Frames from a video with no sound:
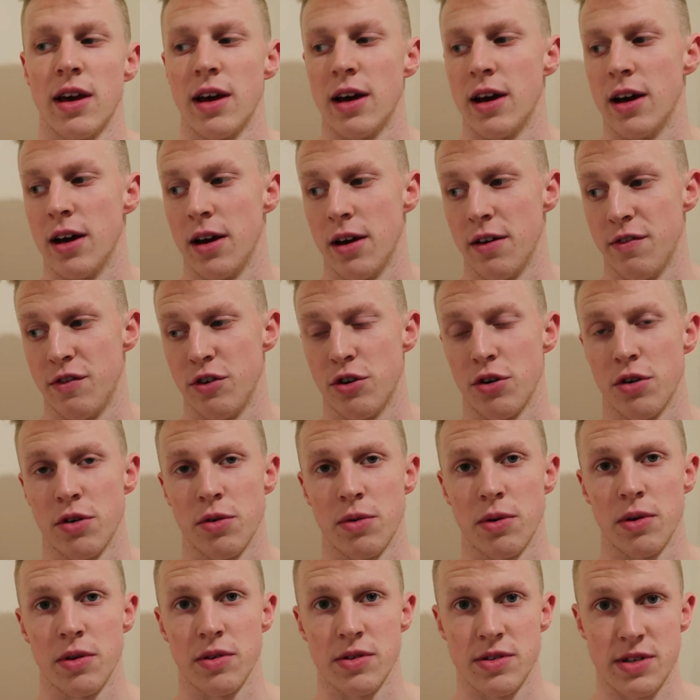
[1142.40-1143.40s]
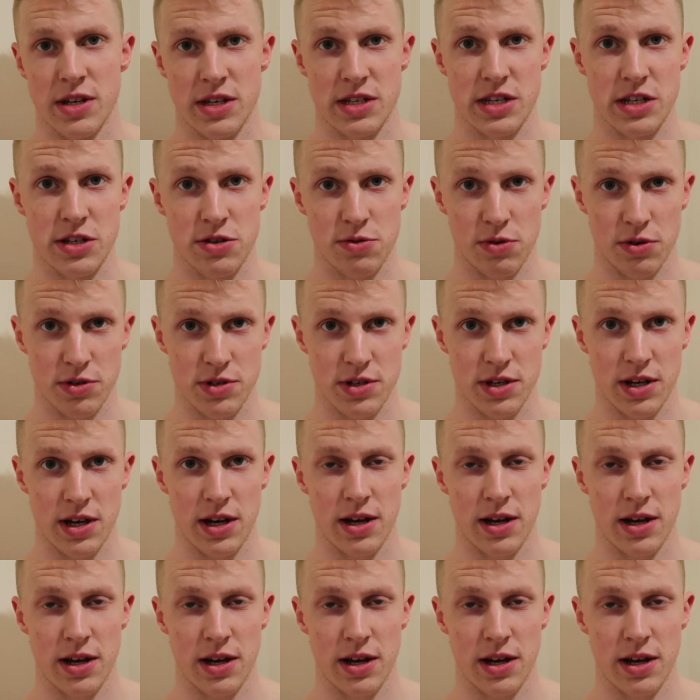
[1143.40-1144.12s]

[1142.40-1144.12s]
If you don't know what sissy squats